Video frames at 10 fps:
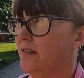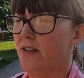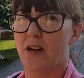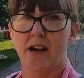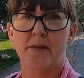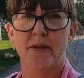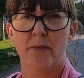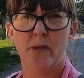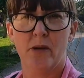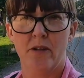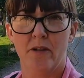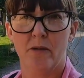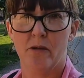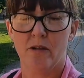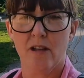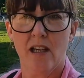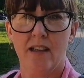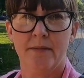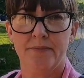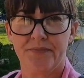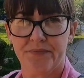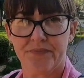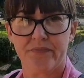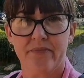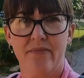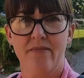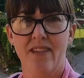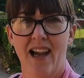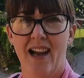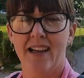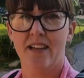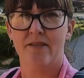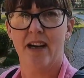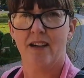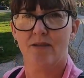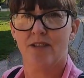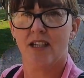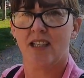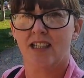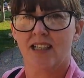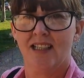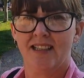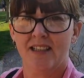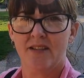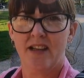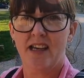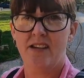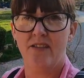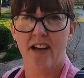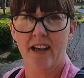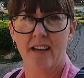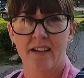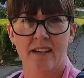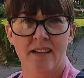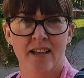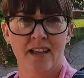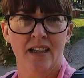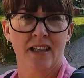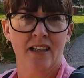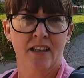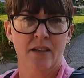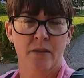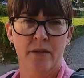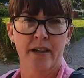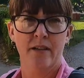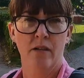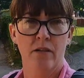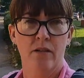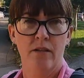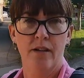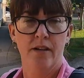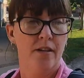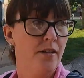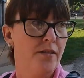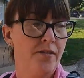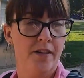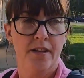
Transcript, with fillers: if you come to Bourton on the Water, hanging around to the evening when all of